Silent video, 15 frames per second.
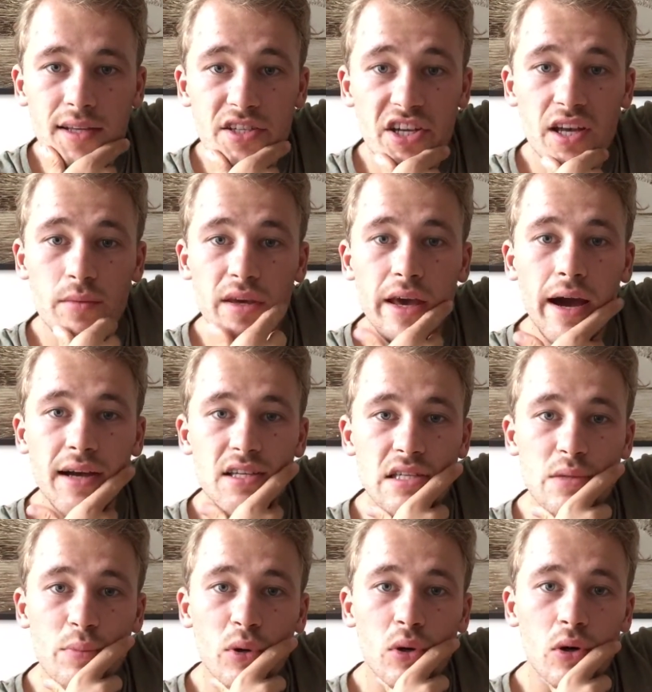Jamie, I
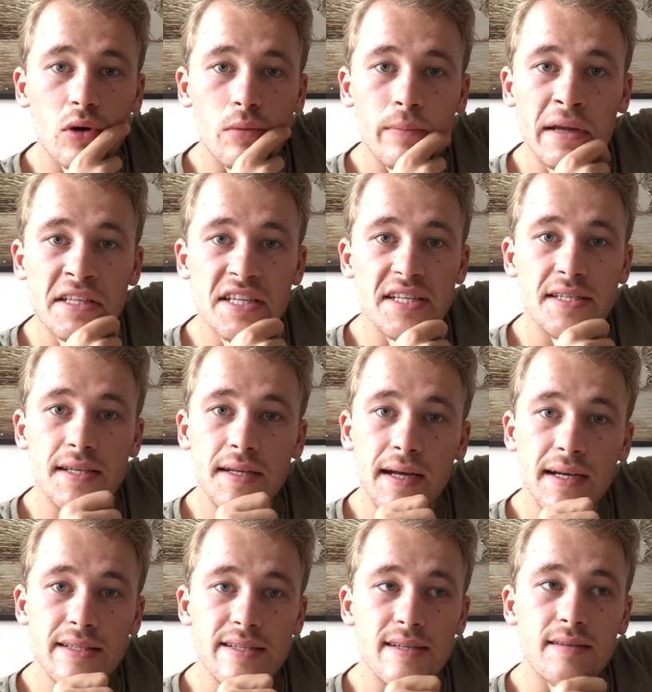support Manchester
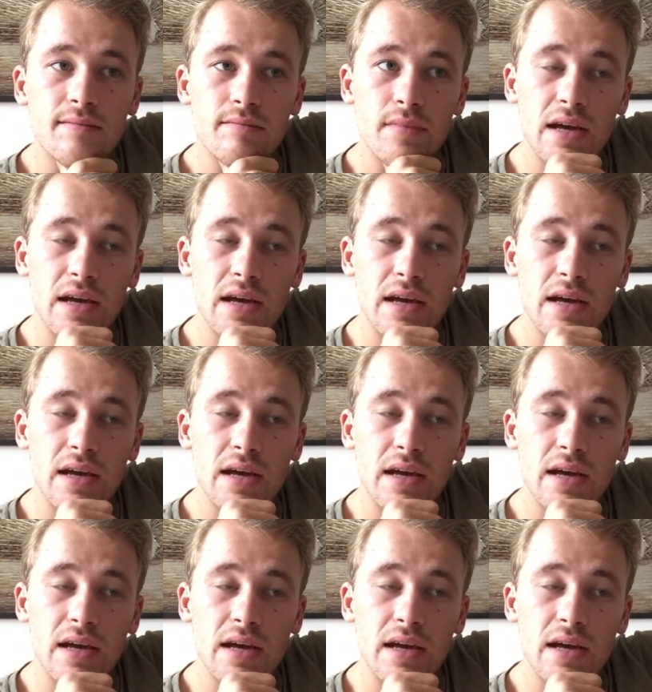United.